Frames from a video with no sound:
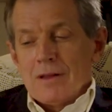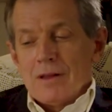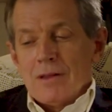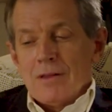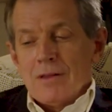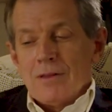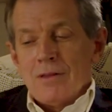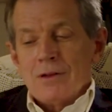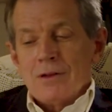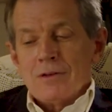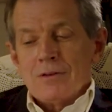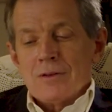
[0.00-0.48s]

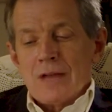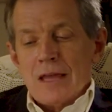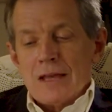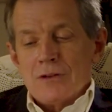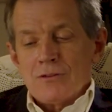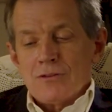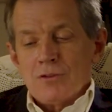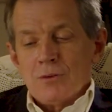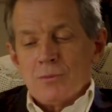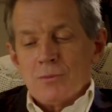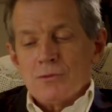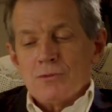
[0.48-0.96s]
that
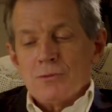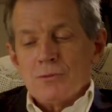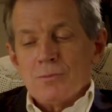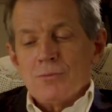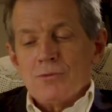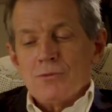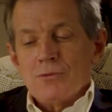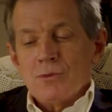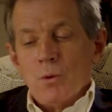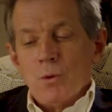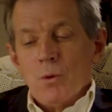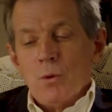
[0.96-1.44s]
nature was
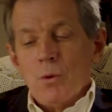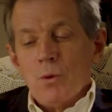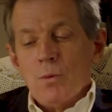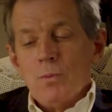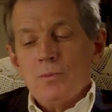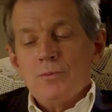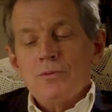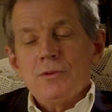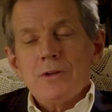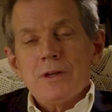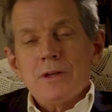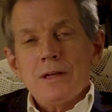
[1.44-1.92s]

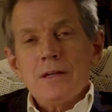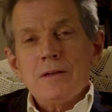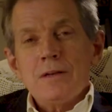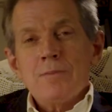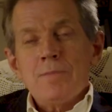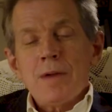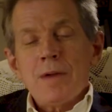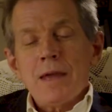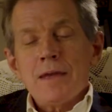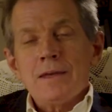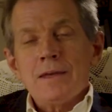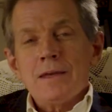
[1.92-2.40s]
absorbed in
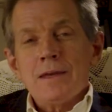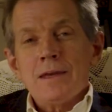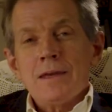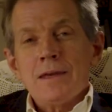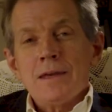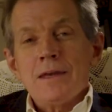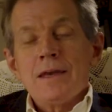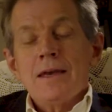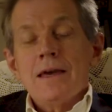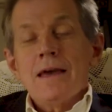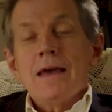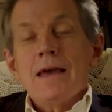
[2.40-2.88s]

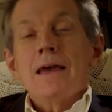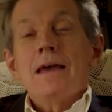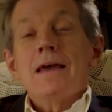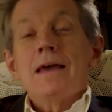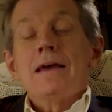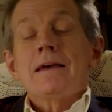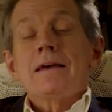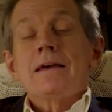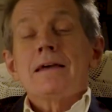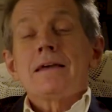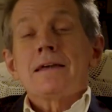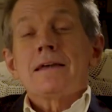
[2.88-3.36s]
making
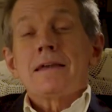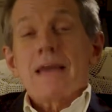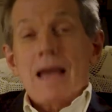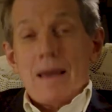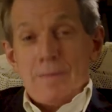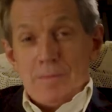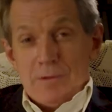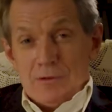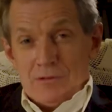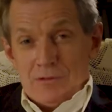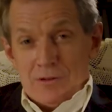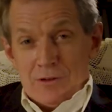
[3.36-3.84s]

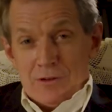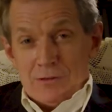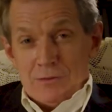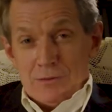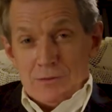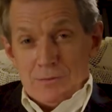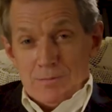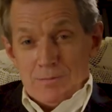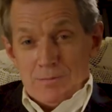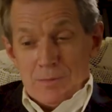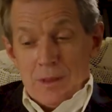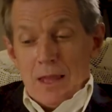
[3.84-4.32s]
cabbages
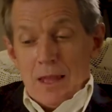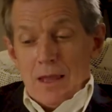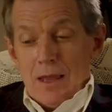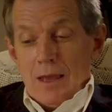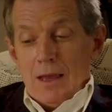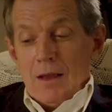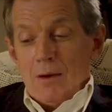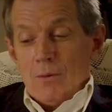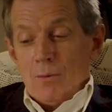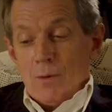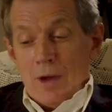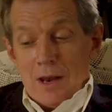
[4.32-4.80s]

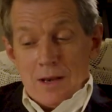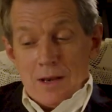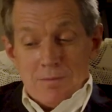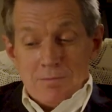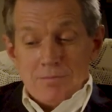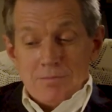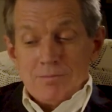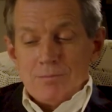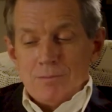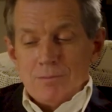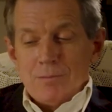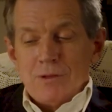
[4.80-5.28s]
when
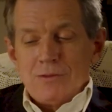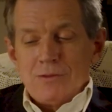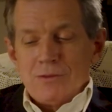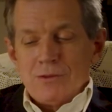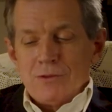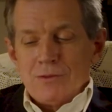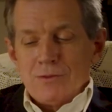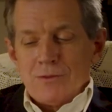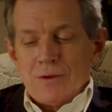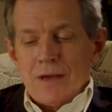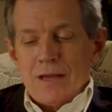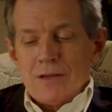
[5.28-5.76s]

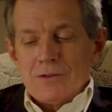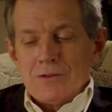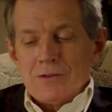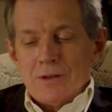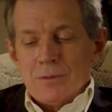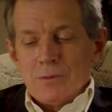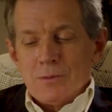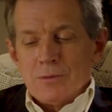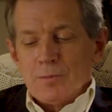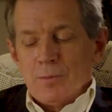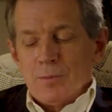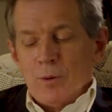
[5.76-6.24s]
Mrs. Vesey
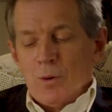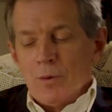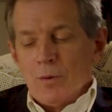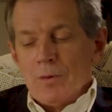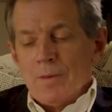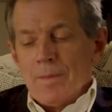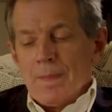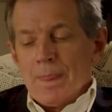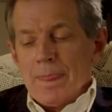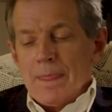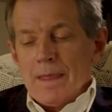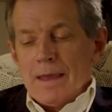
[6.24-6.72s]
was born,
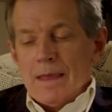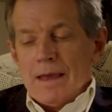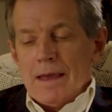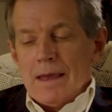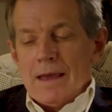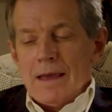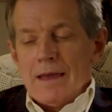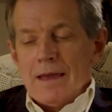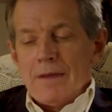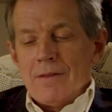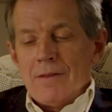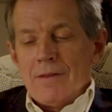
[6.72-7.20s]

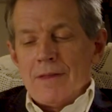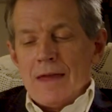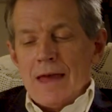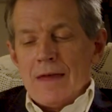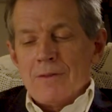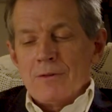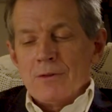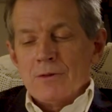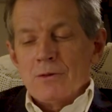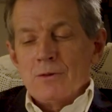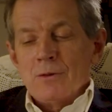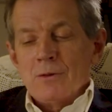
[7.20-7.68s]
and
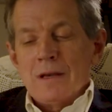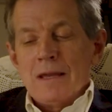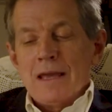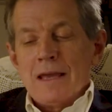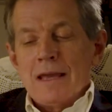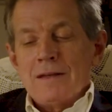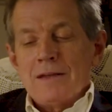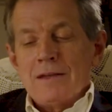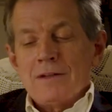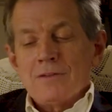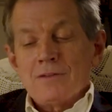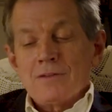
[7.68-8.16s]
that the good
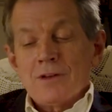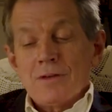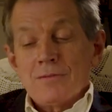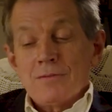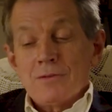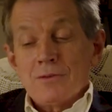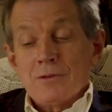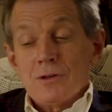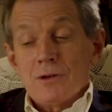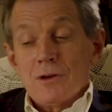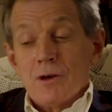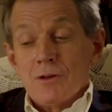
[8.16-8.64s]
lady
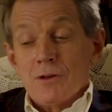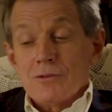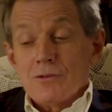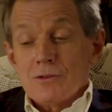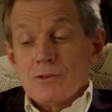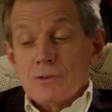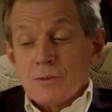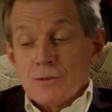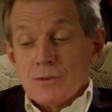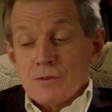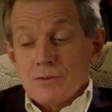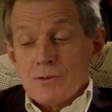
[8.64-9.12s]
suffered the
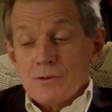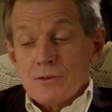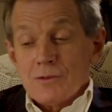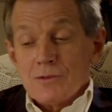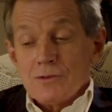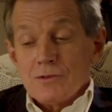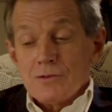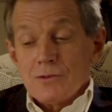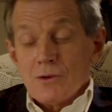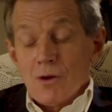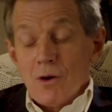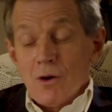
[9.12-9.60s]

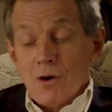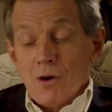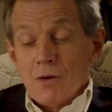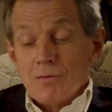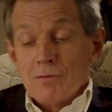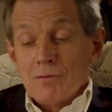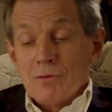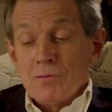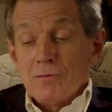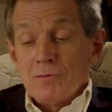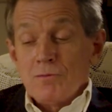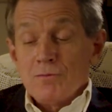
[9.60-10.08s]
consequences
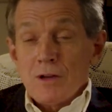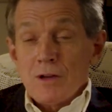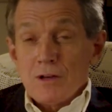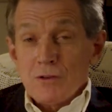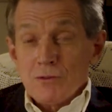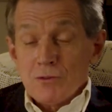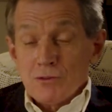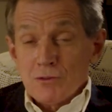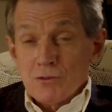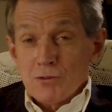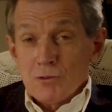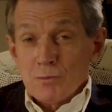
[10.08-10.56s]
of a
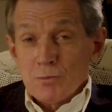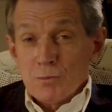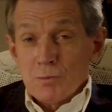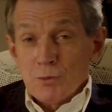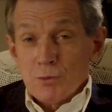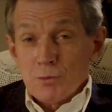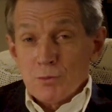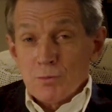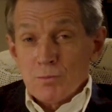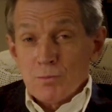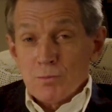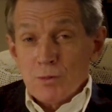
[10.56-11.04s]

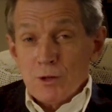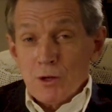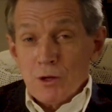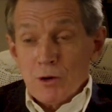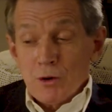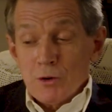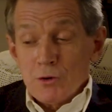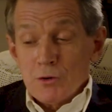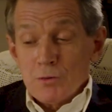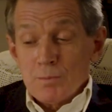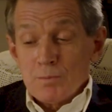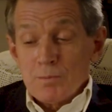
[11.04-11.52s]
vegetable
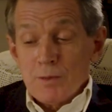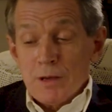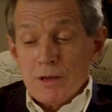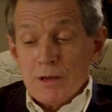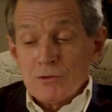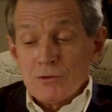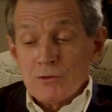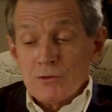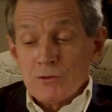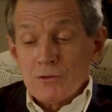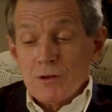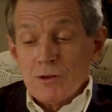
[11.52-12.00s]

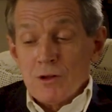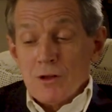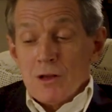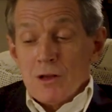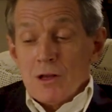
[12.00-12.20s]
preoccupation